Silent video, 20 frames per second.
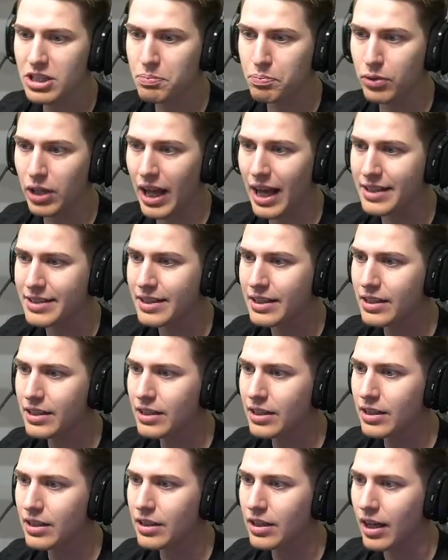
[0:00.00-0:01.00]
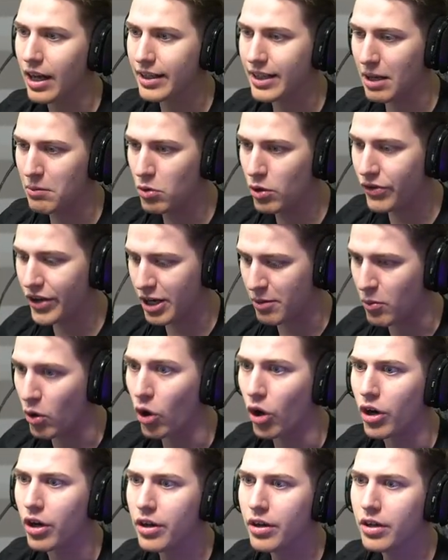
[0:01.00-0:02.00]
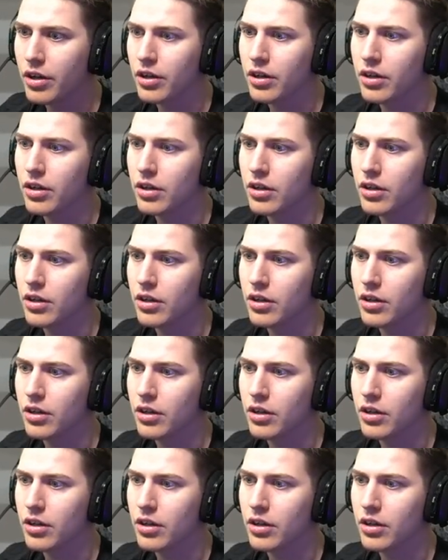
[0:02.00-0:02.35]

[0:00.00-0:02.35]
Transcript: It's blood! I can't move anymore!